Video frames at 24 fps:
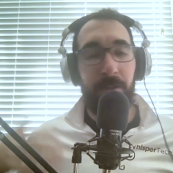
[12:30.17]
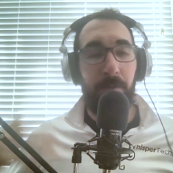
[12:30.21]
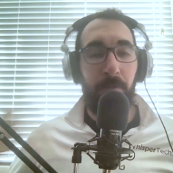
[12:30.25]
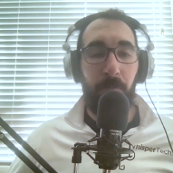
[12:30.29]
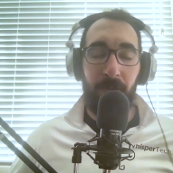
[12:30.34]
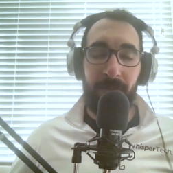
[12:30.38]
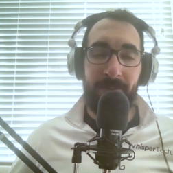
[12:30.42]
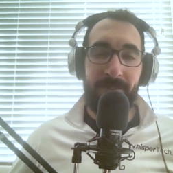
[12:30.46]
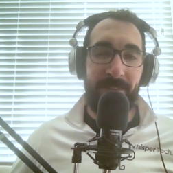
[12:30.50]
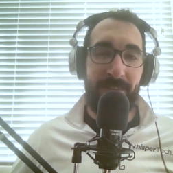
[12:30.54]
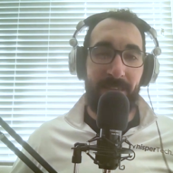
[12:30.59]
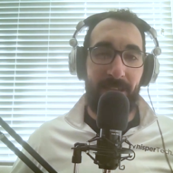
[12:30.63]

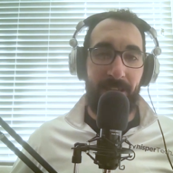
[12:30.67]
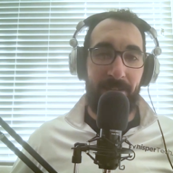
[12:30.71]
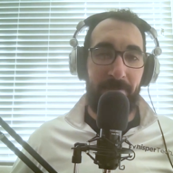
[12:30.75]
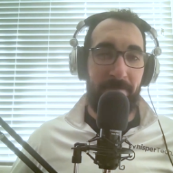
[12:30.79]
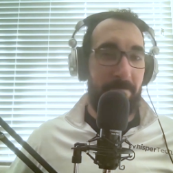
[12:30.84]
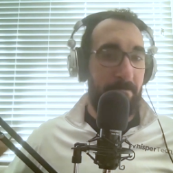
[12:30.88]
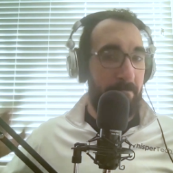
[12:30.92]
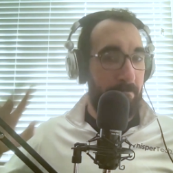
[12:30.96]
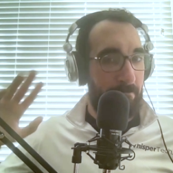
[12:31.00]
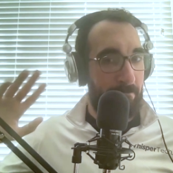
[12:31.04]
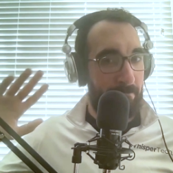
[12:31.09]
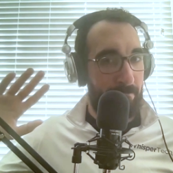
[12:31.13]
Once again,
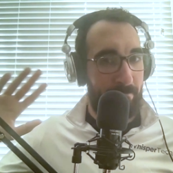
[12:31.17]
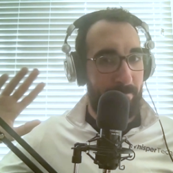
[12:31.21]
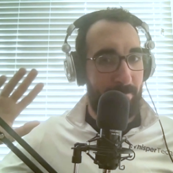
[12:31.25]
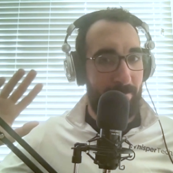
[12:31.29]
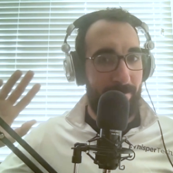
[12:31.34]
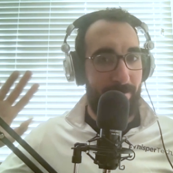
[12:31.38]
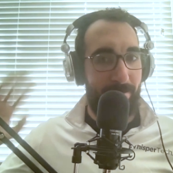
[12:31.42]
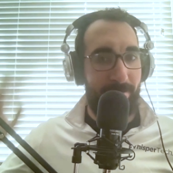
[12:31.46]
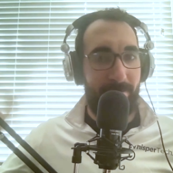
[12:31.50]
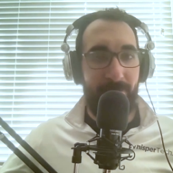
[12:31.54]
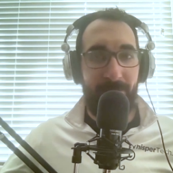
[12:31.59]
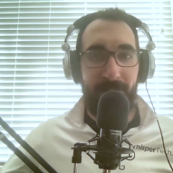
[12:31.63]

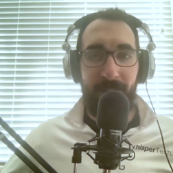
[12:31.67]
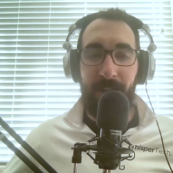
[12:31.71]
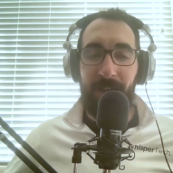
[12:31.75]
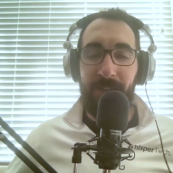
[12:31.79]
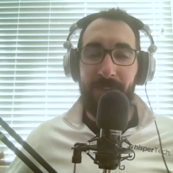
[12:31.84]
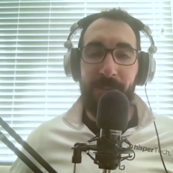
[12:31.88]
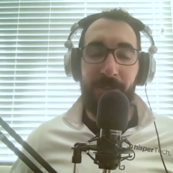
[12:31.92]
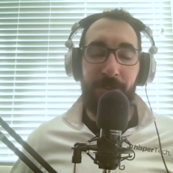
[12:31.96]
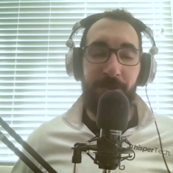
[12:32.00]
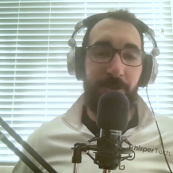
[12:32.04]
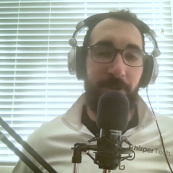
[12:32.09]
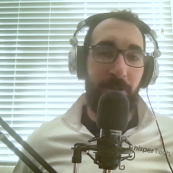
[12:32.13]
on
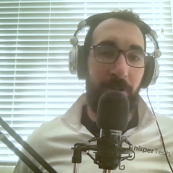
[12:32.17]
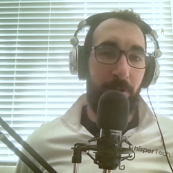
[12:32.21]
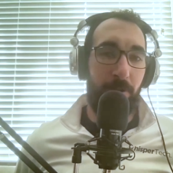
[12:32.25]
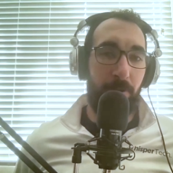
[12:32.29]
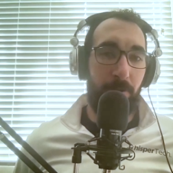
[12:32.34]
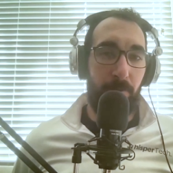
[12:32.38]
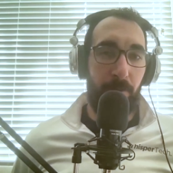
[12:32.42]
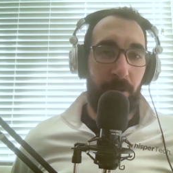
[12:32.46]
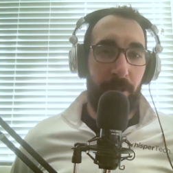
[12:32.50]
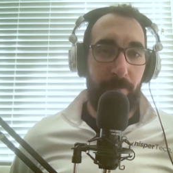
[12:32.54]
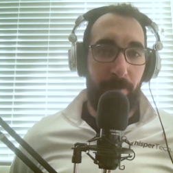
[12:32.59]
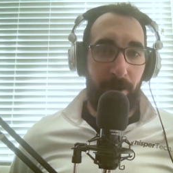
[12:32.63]
this show,
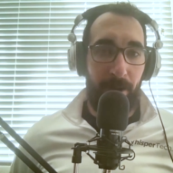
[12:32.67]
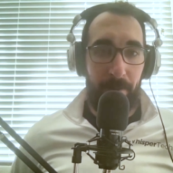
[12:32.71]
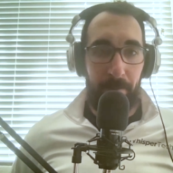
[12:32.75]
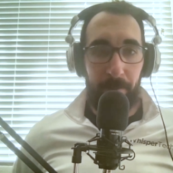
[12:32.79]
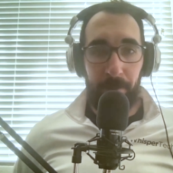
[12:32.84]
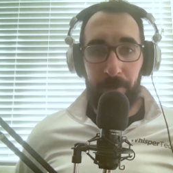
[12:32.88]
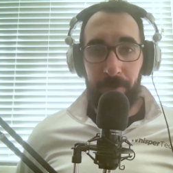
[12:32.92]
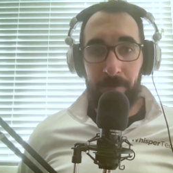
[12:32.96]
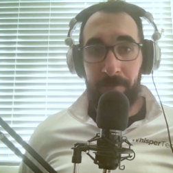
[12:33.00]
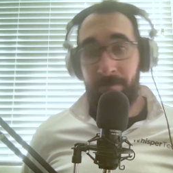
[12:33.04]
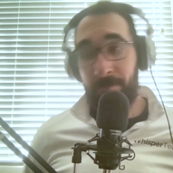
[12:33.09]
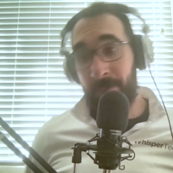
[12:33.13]
we
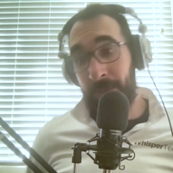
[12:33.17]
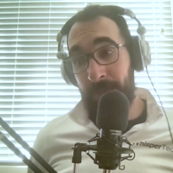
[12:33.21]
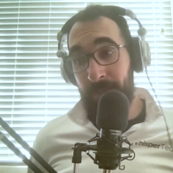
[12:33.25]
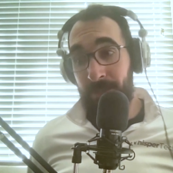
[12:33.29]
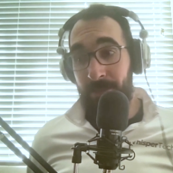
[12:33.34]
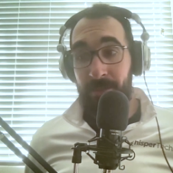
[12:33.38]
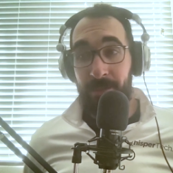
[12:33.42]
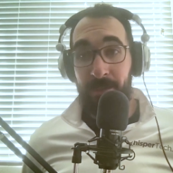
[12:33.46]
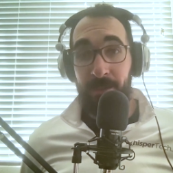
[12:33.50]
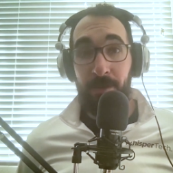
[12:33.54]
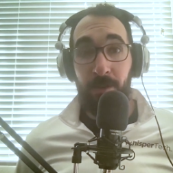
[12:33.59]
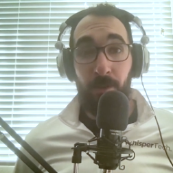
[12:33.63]
ramble,
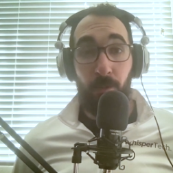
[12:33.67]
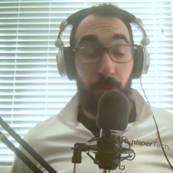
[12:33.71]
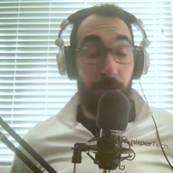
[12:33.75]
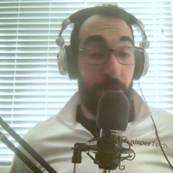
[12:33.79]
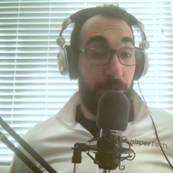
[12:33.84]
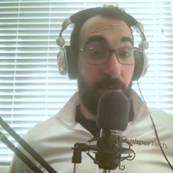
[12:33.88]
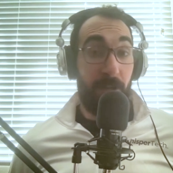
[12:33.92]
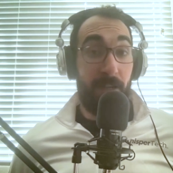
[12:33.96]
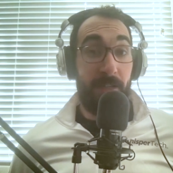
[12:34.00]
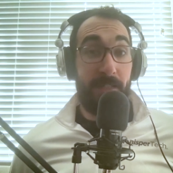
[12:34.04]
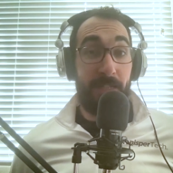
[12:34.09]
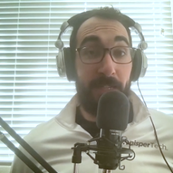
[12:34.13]
we
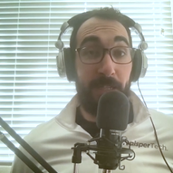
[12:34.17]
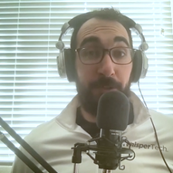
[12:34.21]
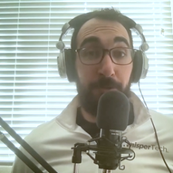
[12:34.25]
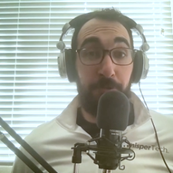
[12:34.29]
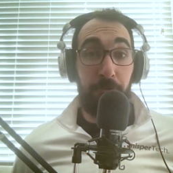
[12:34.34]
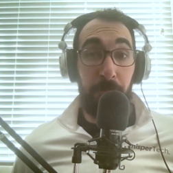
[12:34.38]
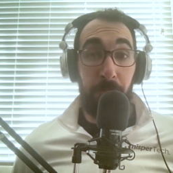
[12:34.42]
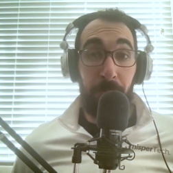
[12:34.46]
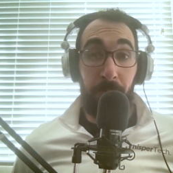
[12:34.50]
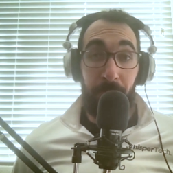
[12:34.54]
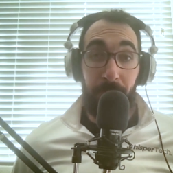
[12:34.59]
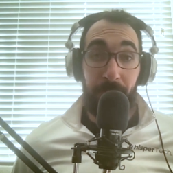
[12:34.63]
try to get to
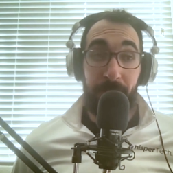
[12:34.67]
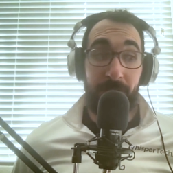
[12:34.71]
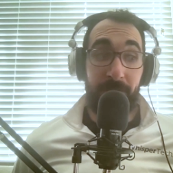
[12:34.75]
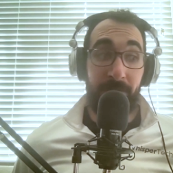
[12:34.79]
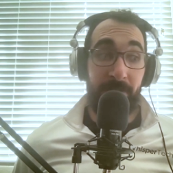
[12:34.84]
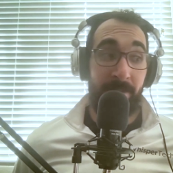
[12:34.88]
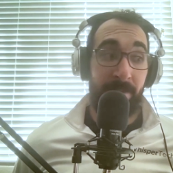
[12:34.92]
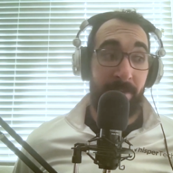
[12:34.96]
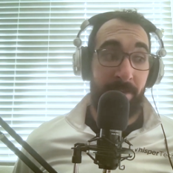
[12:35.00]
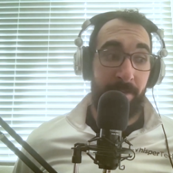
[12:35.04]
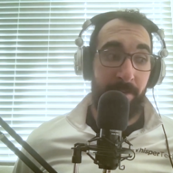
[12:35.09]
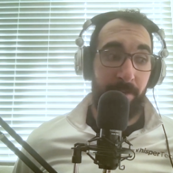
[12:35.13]
a point,
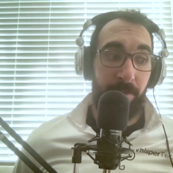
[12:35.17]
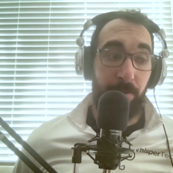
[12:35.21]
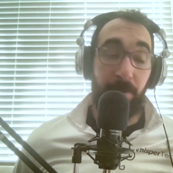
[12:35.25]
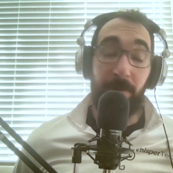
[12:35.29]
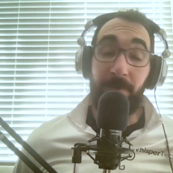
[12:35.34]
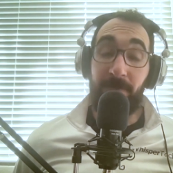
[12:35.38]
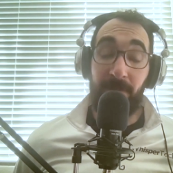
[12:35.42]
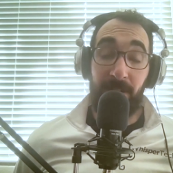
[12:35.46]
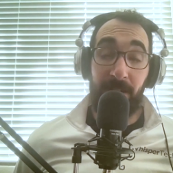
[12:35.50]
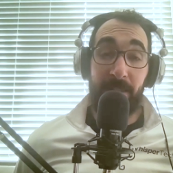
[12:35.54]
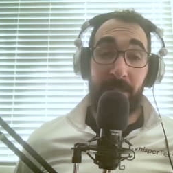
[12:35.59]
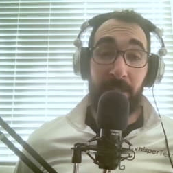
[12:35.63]
we
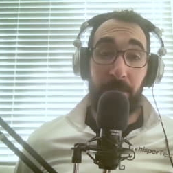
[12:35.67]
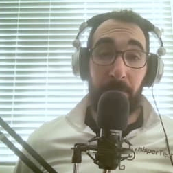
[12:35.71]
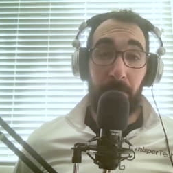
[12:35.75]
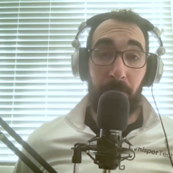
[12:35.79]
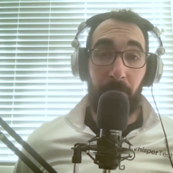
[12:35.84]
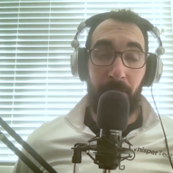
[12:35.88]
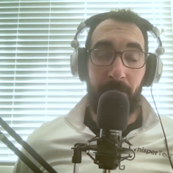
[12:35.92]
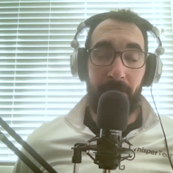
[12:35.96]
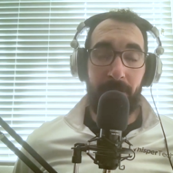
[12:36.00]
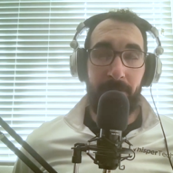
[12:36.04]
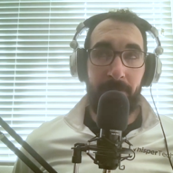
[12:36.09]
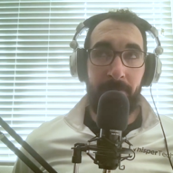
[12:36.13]
find the
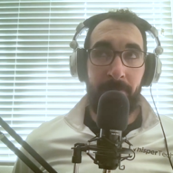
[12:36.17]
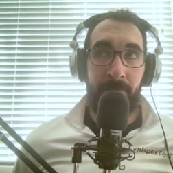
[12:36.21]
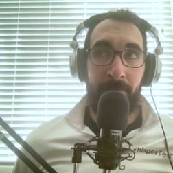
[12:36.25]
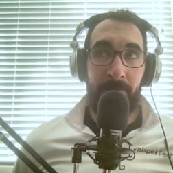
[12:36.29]
point,